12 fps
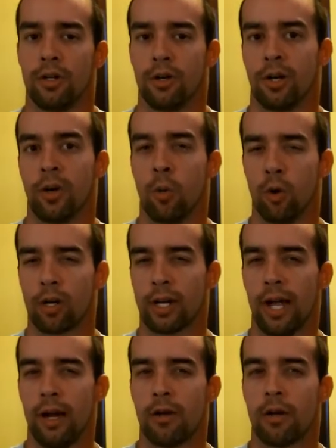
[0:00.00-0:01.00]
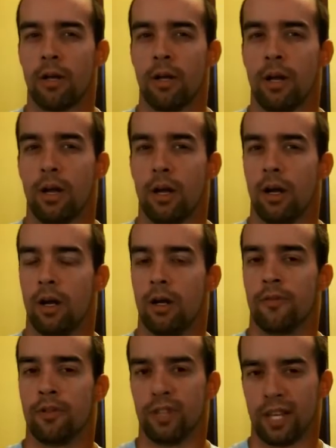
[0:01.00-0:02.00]
during a workout,
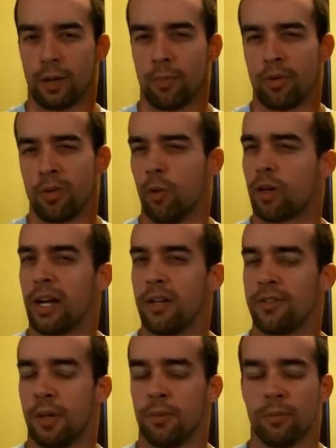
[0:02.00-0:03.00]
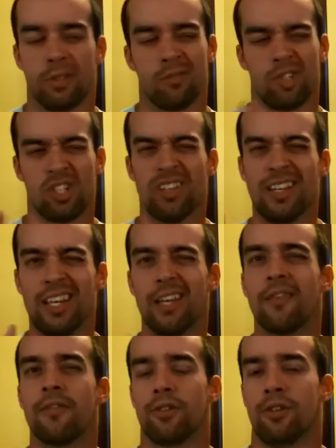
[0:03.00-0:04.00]
if you take a pre-workout supplement, just
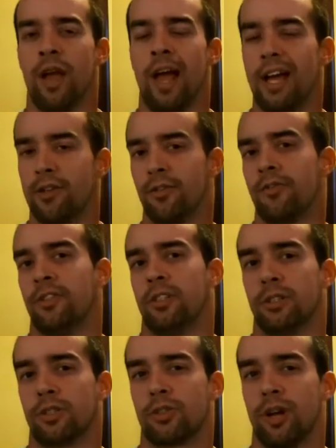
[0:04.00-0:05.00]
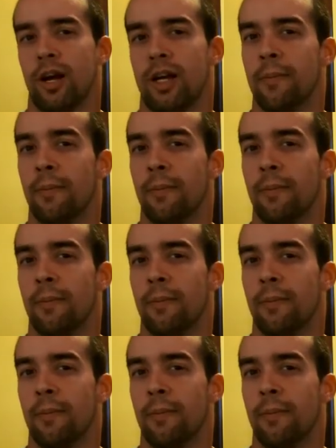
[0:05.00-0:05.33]
give Adrenaline a try.